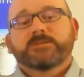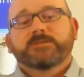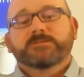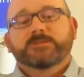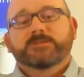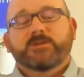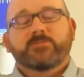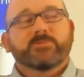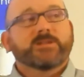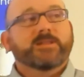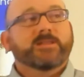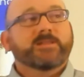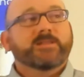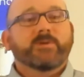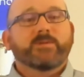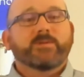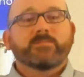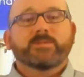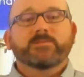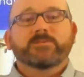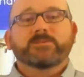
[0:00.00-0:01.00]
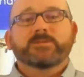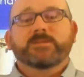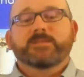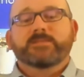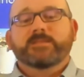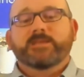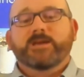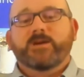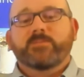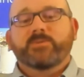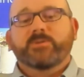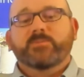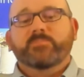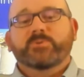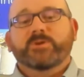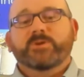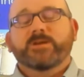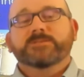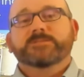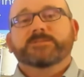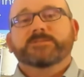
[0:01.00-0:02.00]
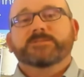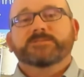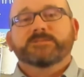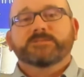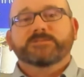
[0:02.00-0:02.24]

So really, when we're looking at the Albion process,